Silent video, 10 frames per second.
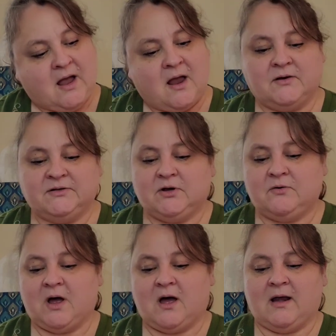I also
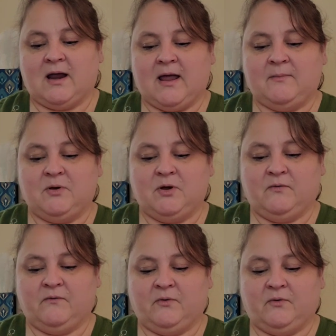got a
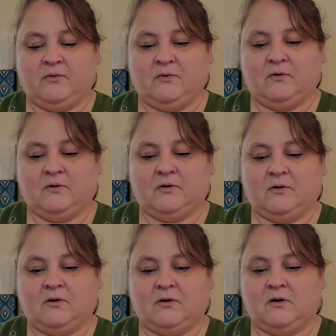beautiful
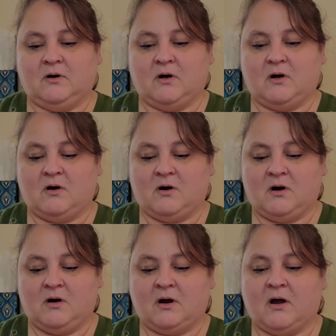
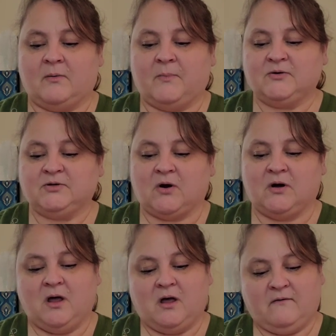card or postcard
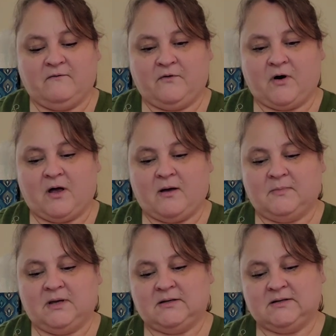
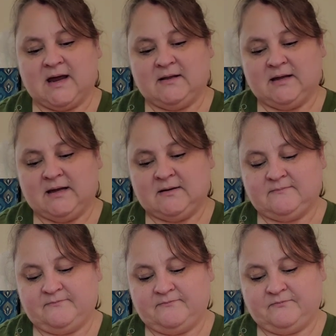from Daylene
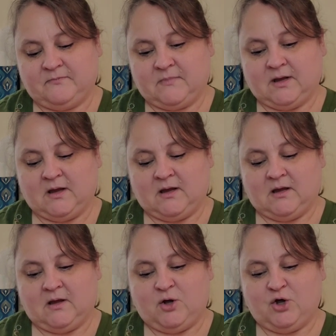
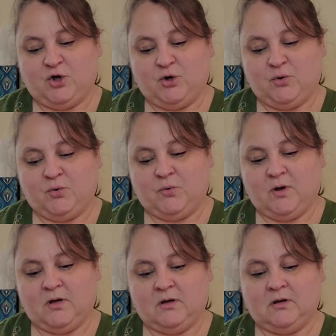who
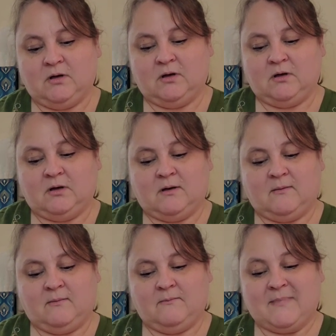
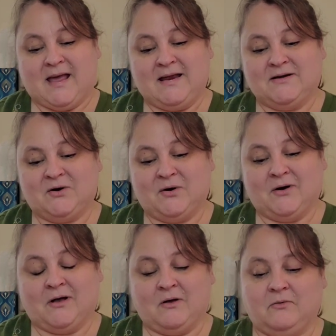made
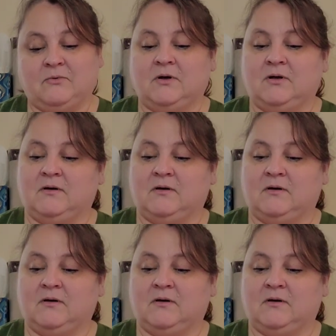her own